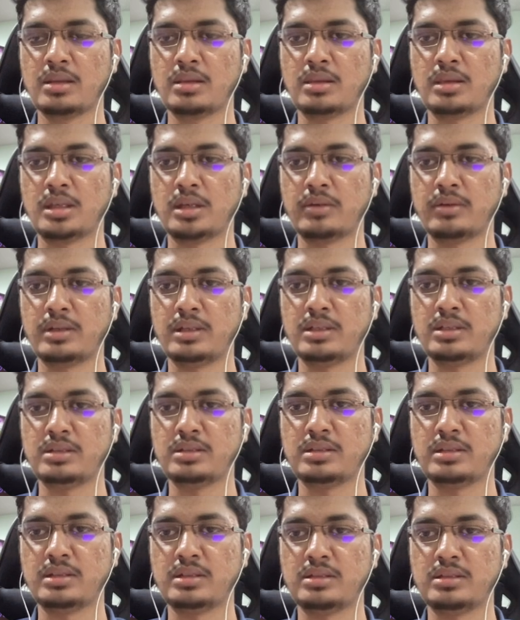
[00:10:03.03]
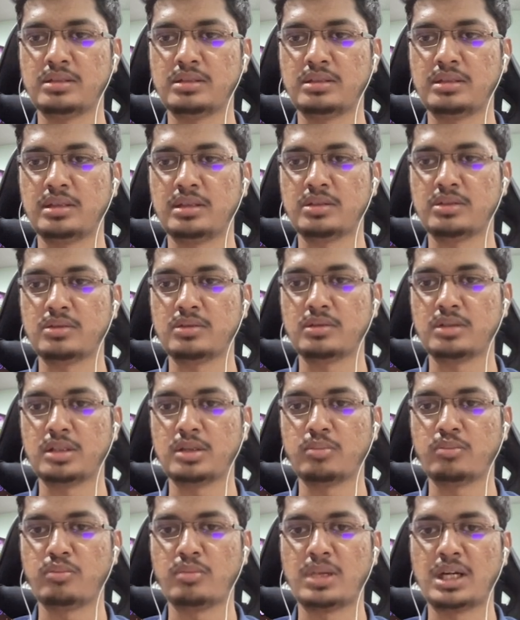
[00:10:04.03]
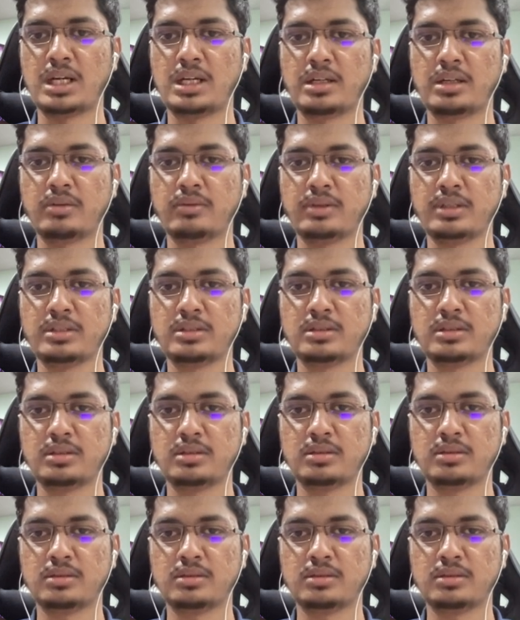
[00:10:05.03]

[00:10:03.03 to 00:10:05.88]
Now it says guest token bad request.